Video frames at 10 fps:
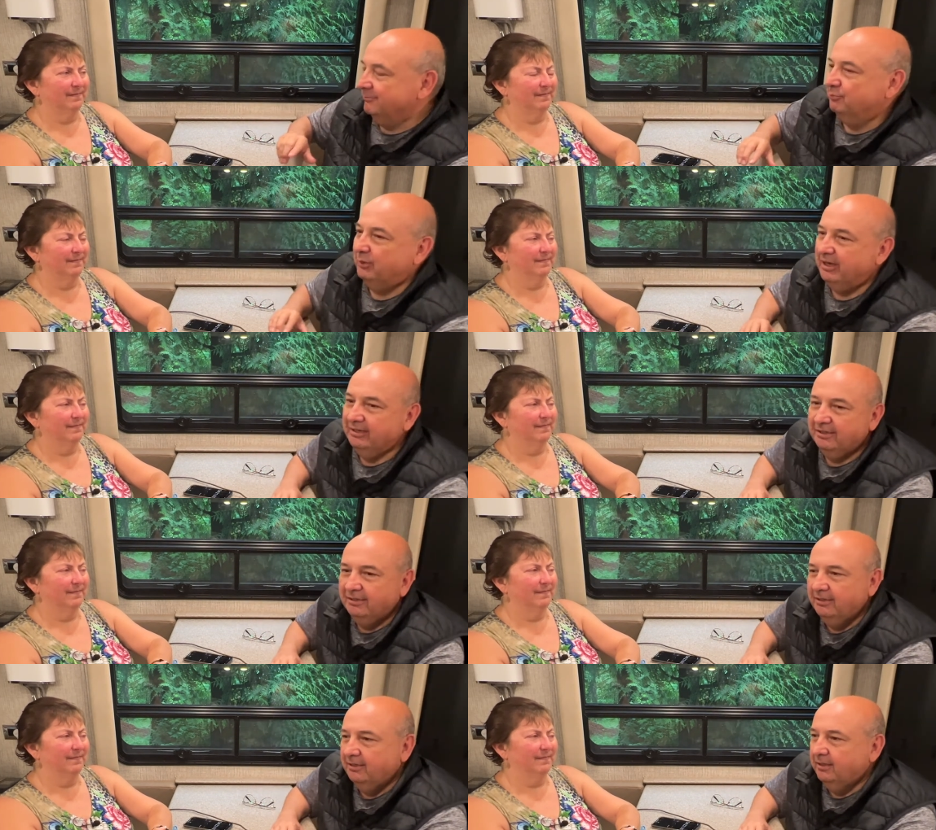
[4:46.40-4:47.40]
Speaker 1: But
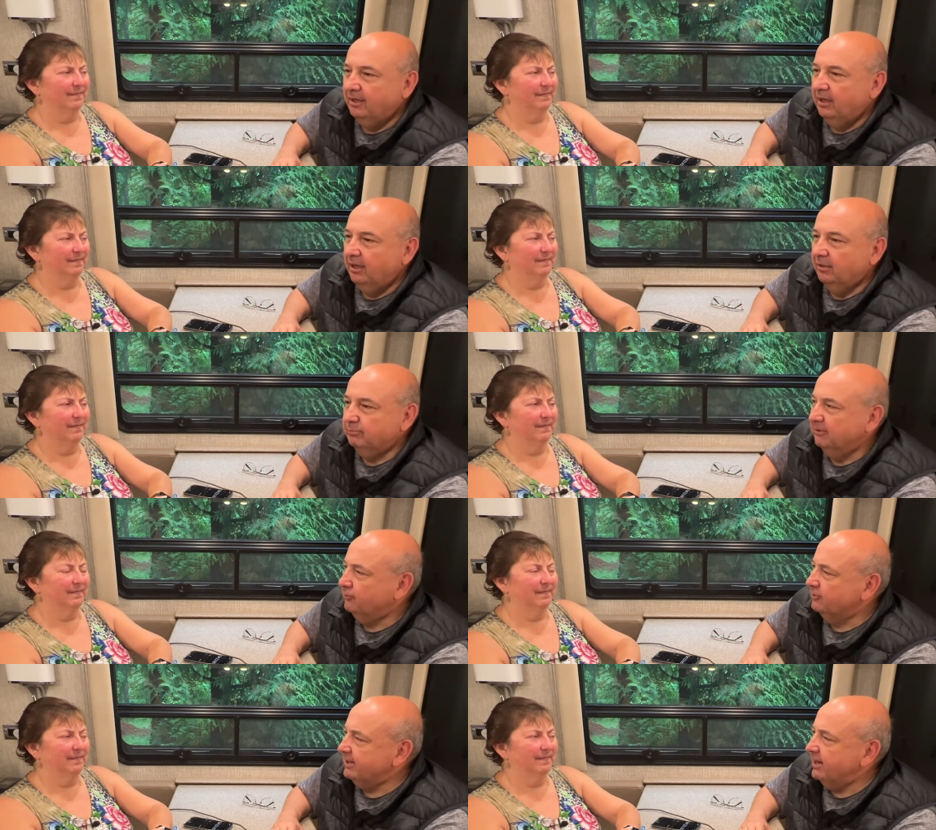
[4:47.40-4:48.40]
uh,
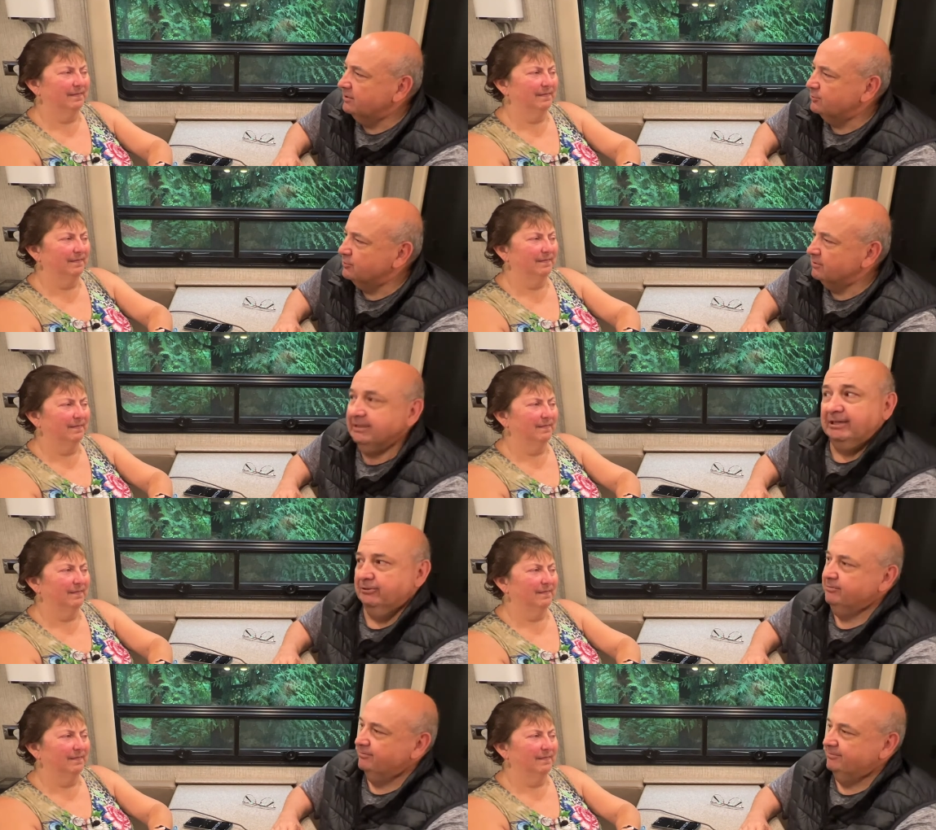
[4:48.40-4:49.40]
before Dash, there was
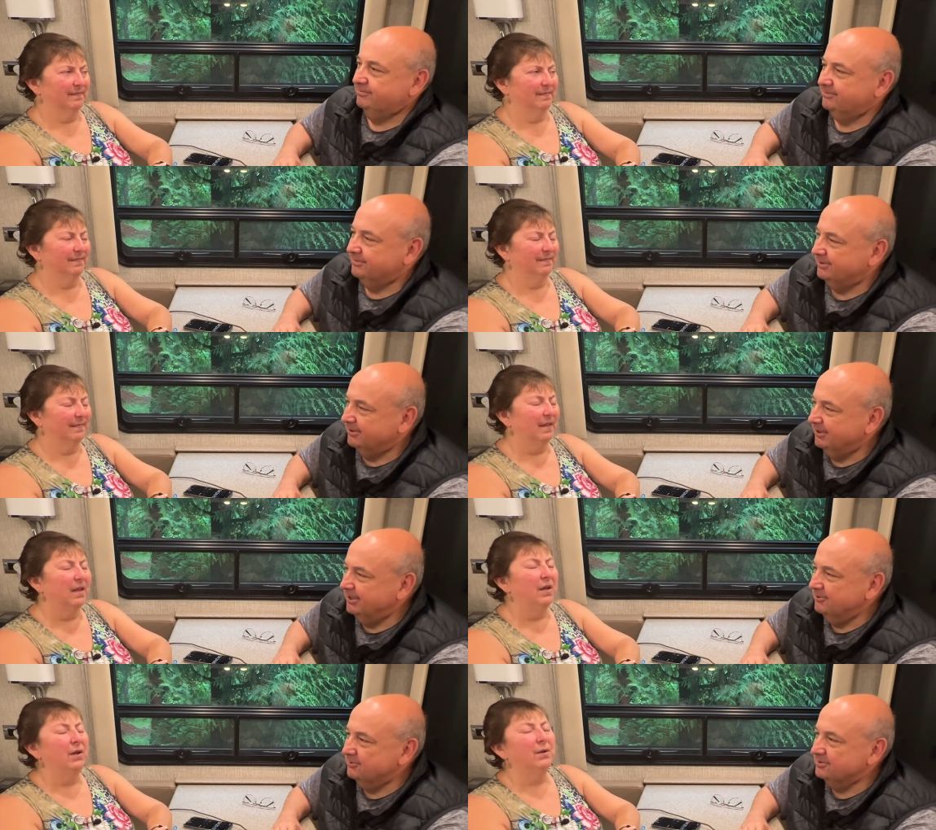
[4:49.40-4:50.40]
Leo.
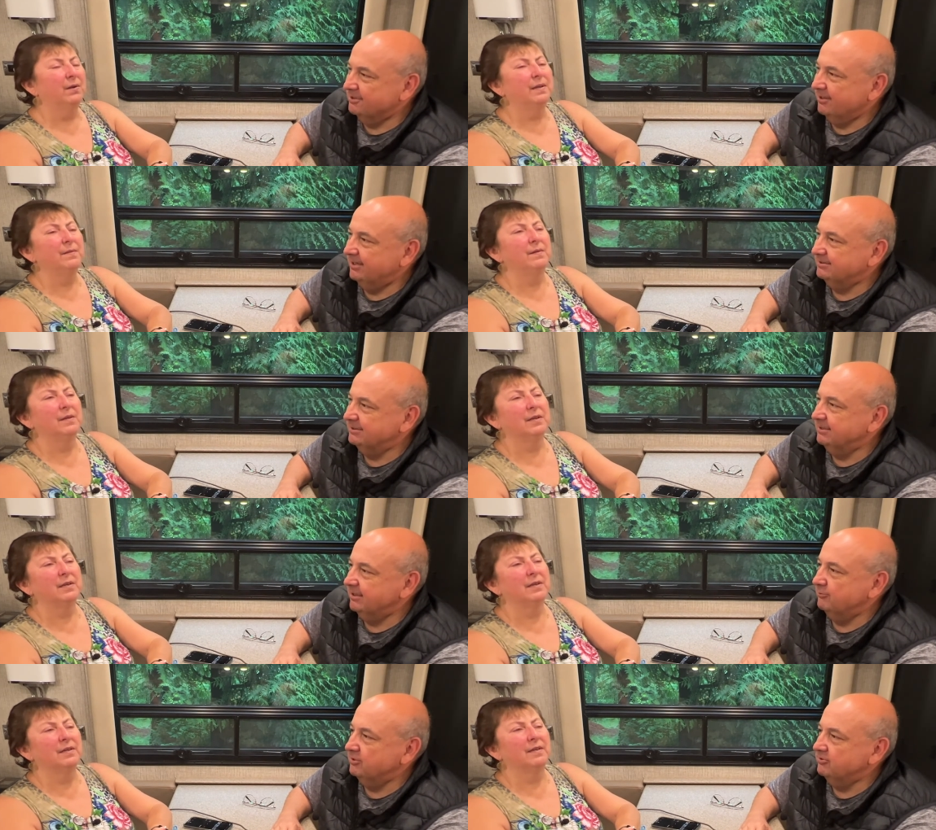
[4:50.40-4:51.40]
Leo was the Class C
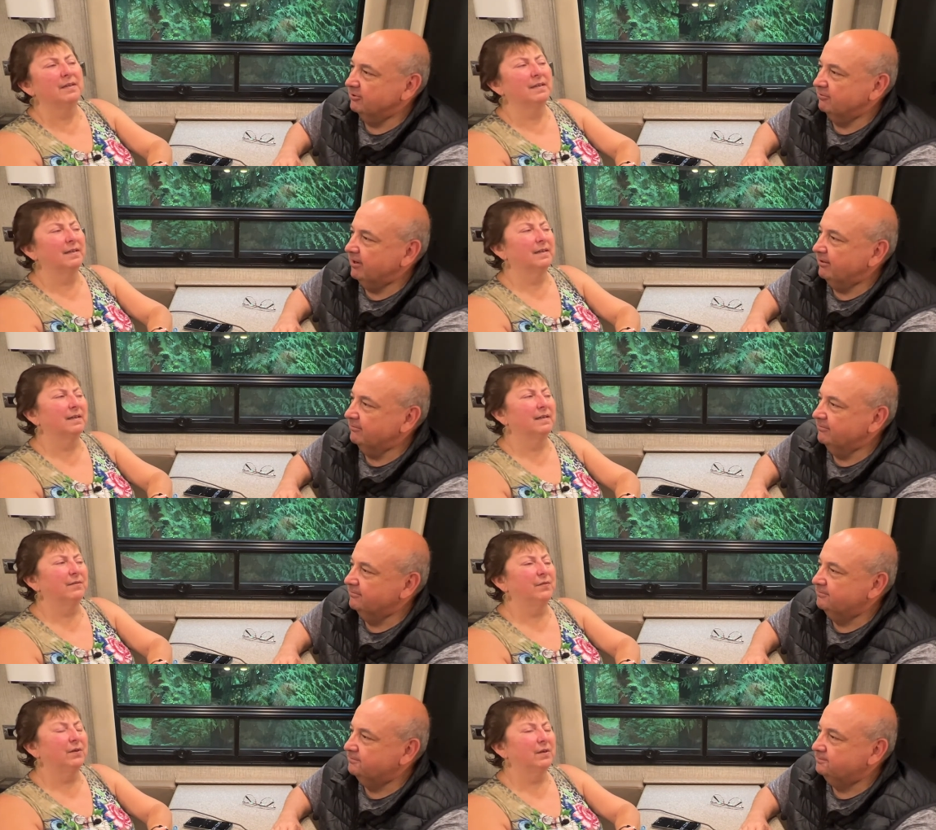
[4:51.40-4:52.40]
that we took around.
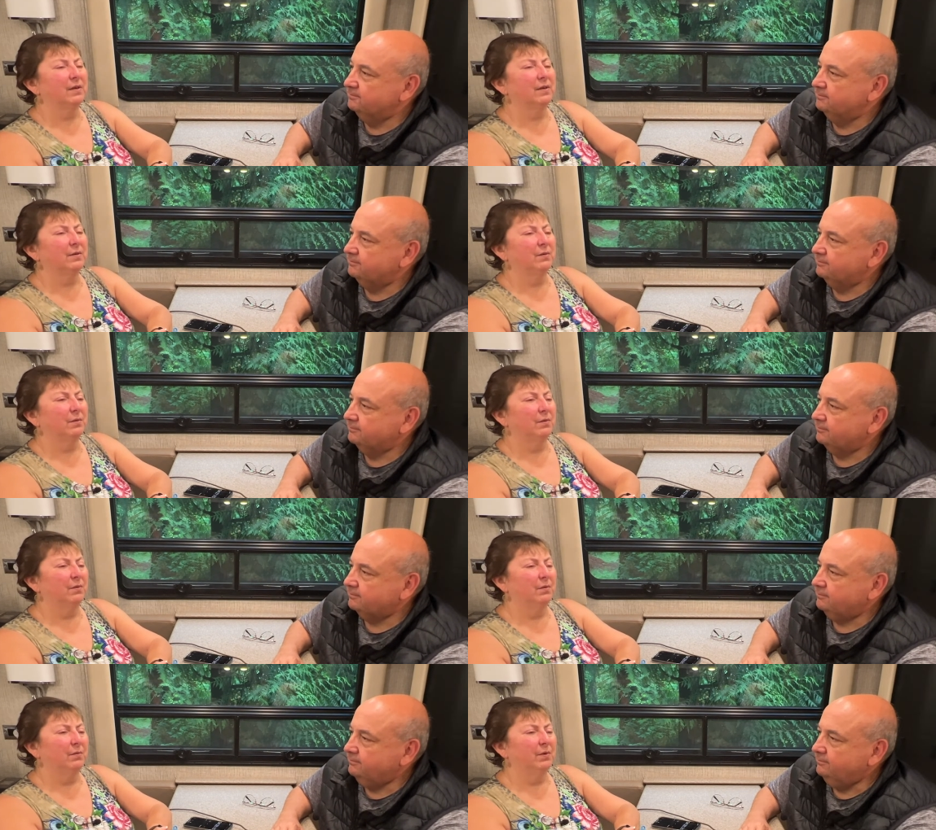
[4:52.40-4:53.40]
Speaker 2: For
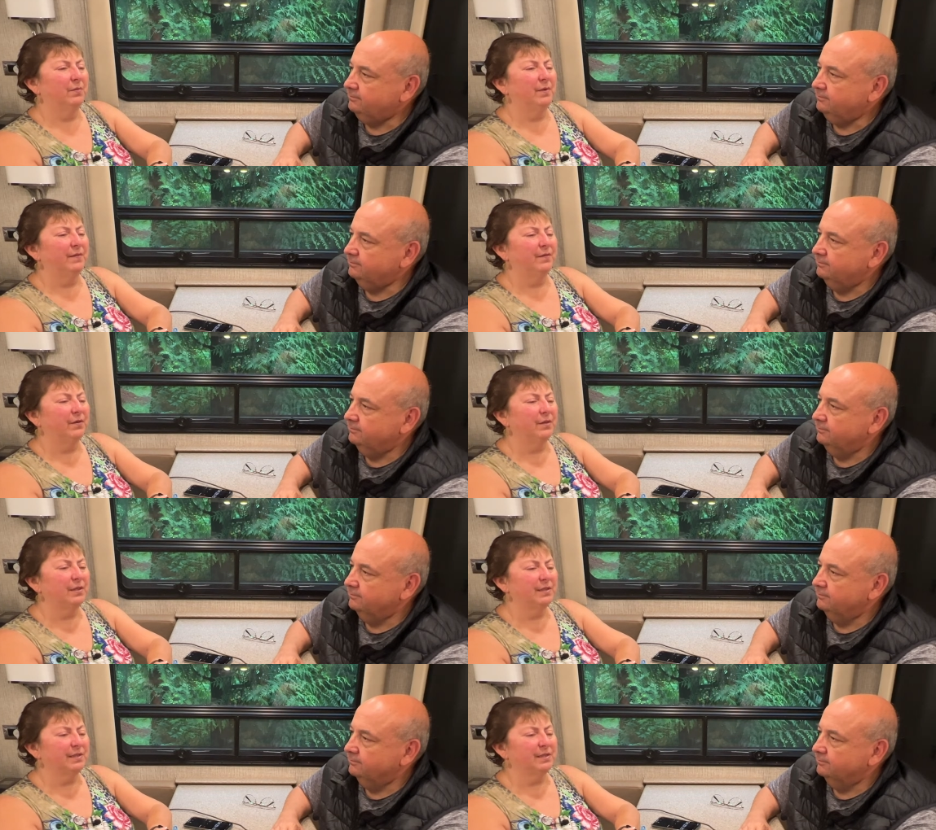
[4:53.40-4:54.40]
when we
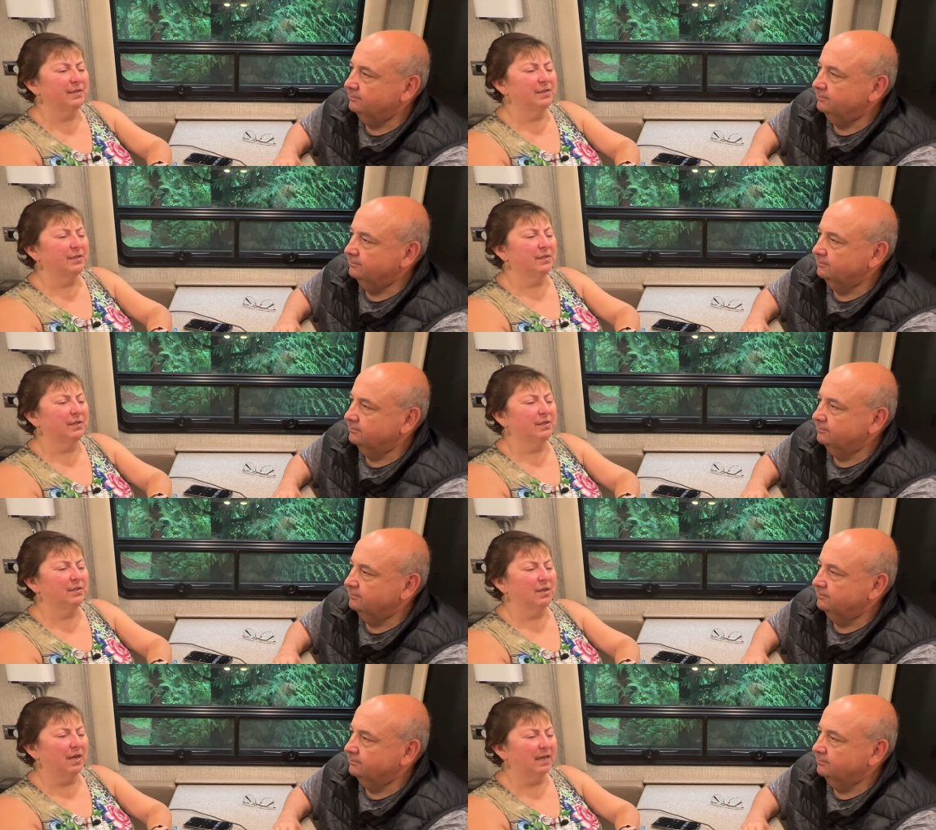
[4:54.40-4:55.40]
first
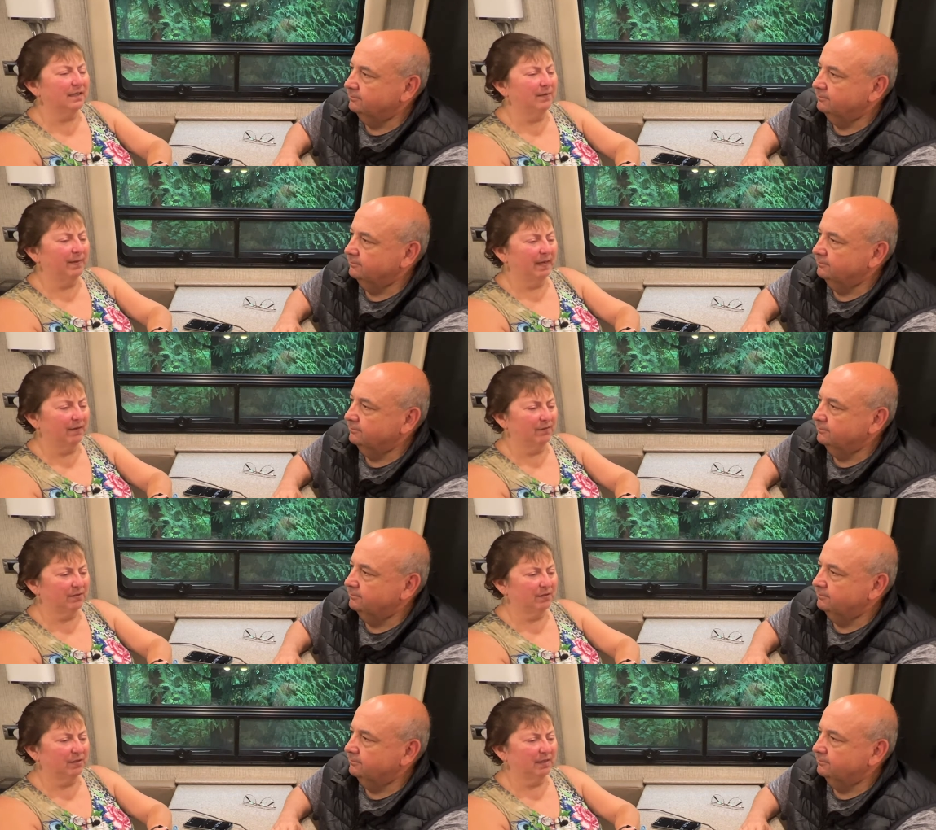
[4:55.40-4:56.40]
talked
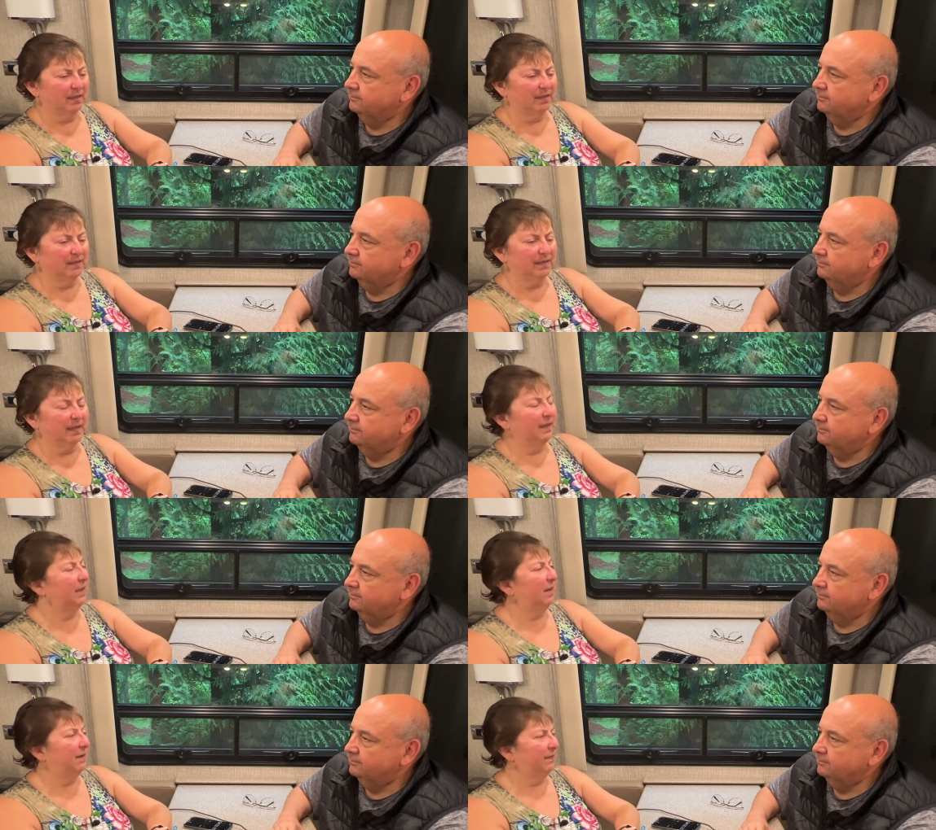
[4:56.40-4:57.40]
about
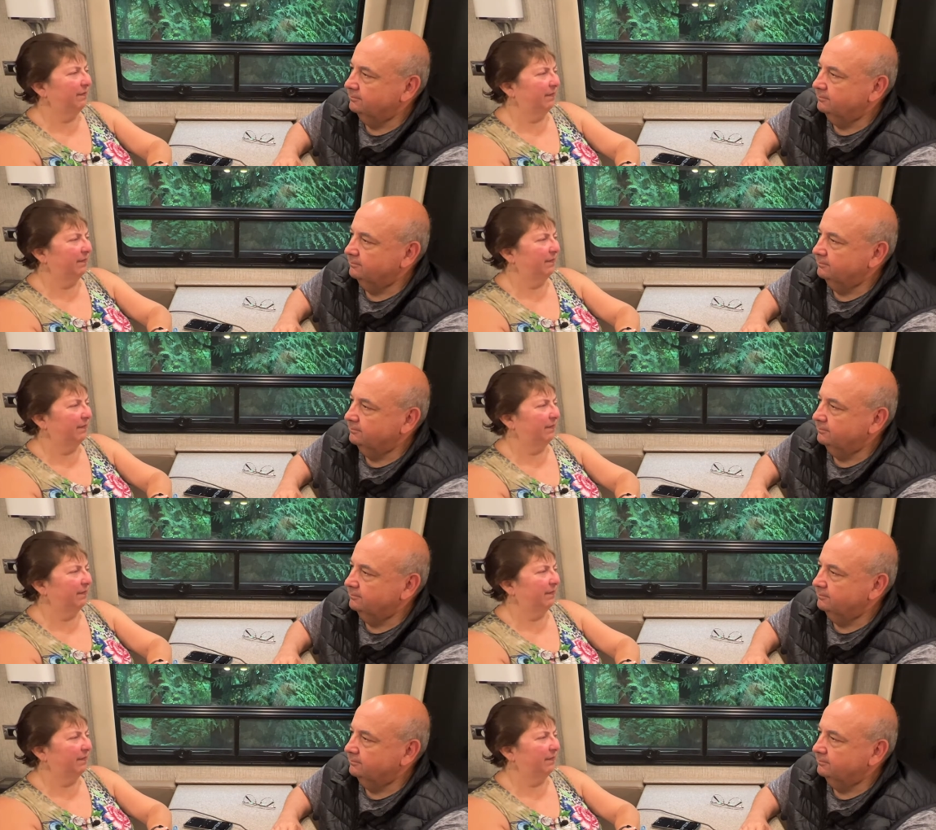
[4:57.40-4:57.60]
selling off,